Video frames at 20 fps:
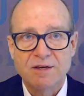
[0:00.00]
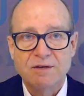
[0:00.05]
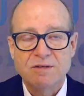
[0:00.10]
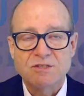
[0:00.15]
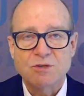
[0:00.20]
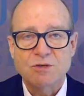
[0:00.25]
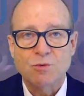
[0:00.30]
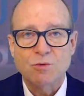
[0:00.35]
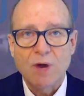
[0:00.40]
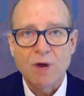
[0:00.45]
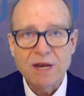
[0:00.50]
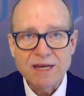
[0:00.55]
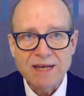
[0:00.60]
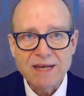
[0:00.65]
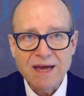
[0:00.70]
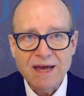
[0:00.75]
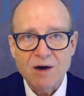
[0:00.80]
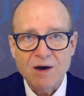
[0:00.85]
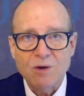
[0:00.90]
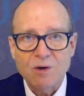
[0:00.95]
So right
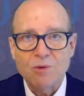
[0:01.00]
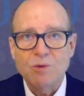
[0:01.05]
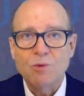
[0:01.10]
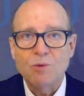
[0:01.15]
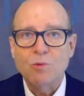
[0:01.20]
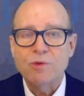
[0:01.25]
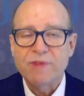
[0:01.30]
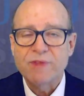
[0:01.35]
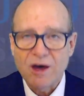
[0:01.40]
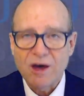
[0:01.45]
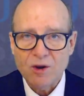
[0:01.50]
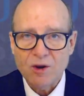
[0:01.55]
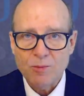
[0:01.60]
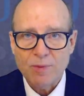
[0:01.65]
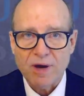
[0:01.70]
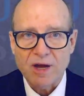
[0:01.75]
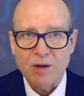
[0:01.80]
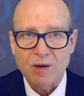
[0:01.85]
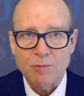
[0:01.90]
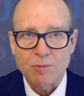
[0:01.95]
now, without a
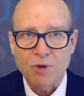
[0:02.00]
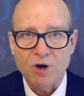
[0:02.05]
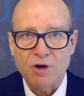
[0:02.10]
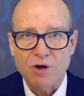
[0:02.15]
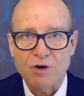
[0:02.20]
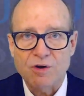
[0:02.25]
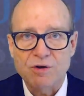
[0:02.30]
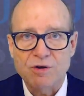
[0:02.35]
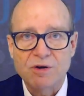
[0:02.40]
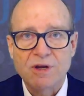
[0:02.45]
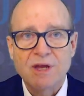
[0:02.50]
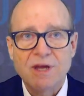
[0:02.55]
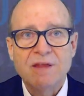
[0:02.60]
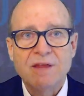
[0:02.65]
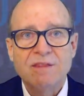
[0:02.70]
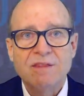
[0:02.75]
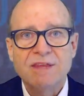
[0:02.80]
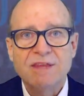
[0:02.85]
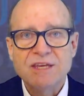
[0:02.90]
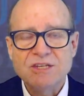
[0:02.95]
biomarker,
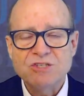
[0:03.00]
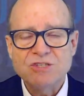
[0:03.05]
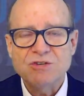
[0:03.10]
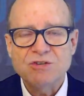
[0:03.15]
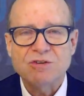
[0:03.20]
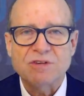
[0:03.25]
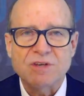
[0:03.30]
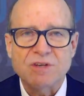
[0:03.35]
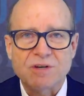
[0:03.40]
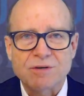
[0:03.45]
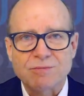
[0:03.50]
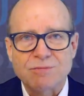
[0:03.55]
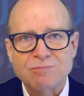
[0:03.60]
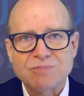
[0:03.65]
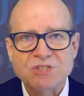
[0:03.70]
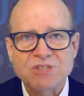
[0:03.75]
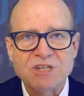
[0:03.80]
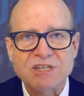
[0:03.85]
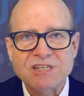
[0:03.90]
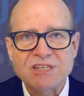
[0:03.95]
these are the
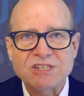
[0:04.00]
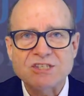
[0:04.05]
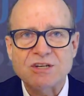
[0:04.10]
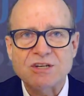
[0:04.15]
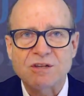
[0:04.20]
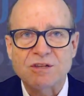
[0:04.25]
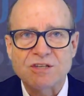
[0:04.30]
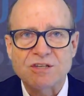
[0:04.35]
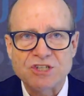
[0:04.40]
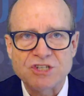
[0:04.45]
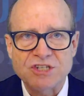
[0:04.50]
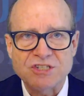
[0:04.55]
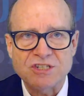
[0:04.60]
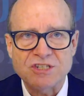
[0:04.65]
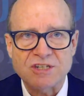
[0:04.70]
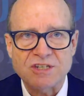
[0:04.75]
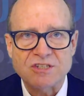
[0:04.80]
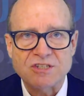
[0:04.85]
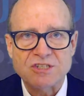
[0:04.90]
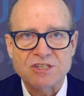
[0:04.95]
statistical
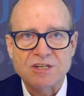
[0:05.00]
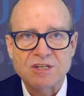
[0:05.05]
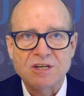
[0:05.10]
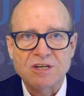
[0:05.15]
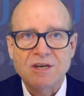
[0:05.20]
logistics.